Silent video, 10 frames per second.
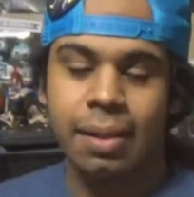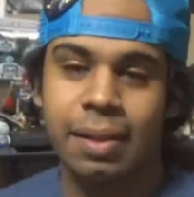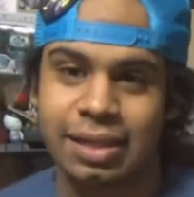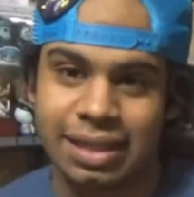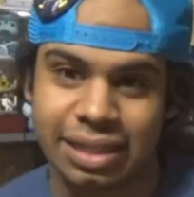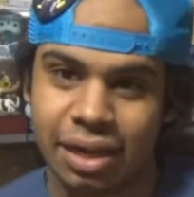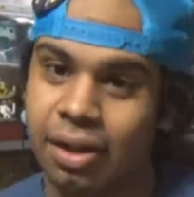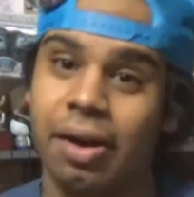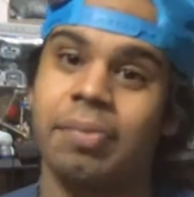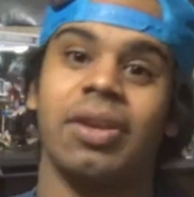this is
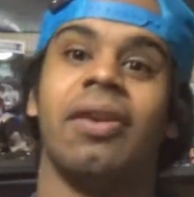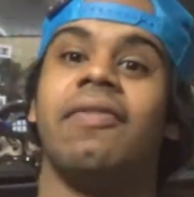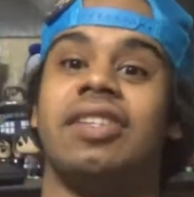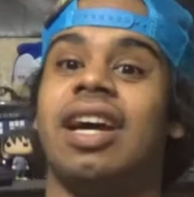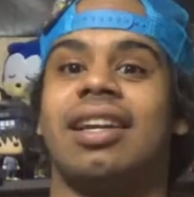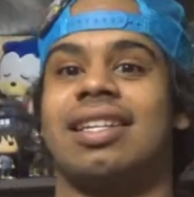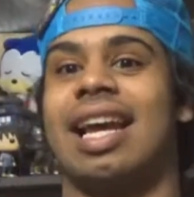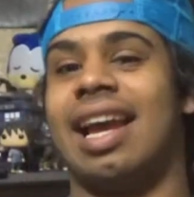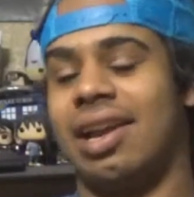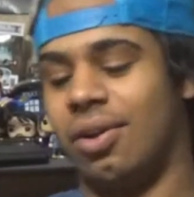another episode of
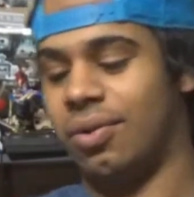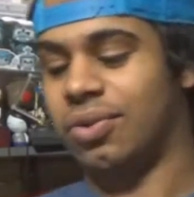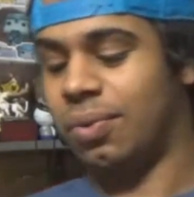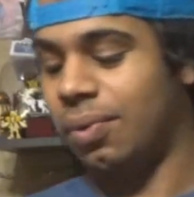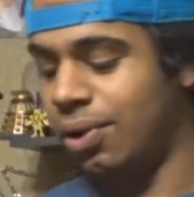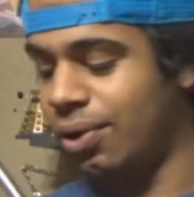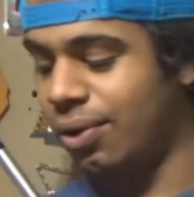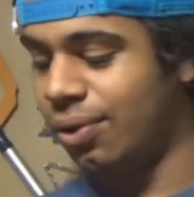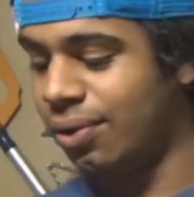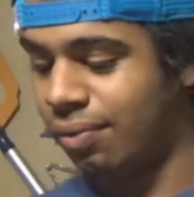DuckTales.
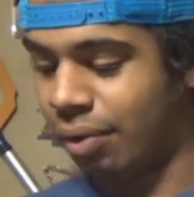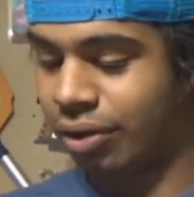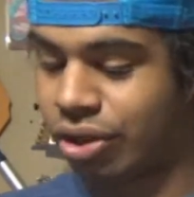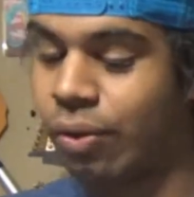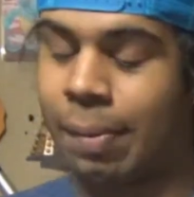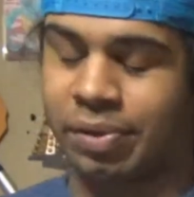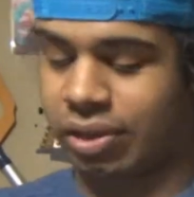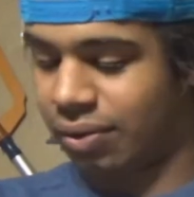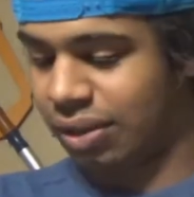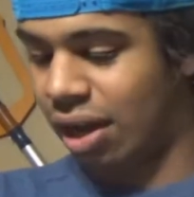Woo! Well, two
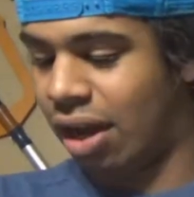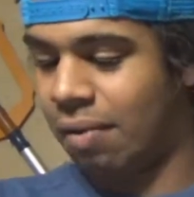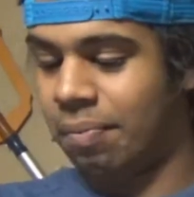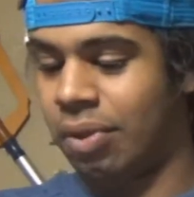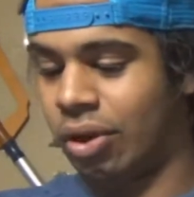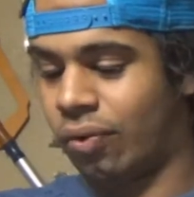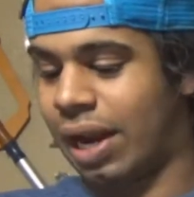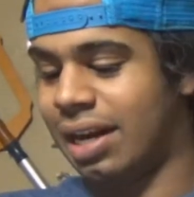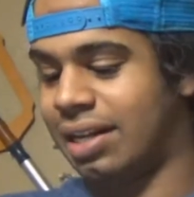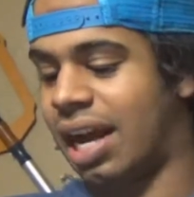episodes. Um, The
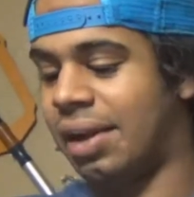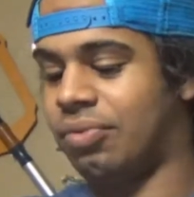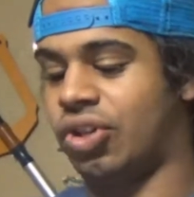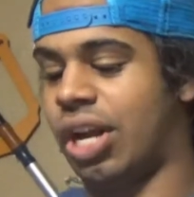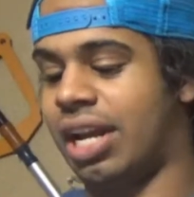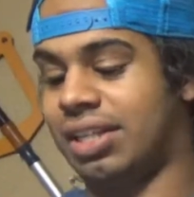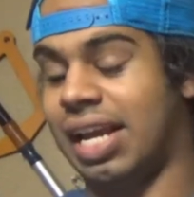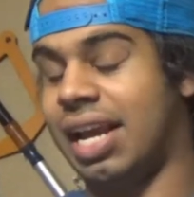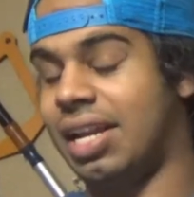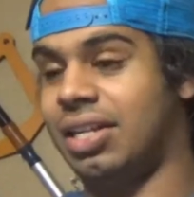Great Dime Chase
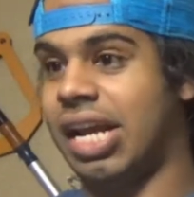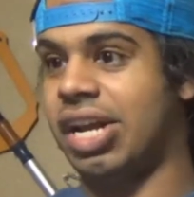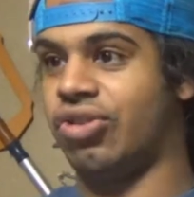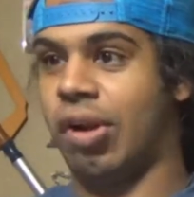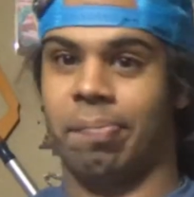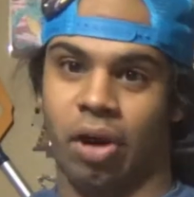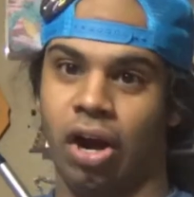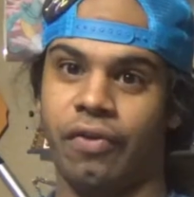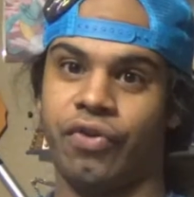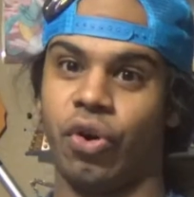and Day Trip of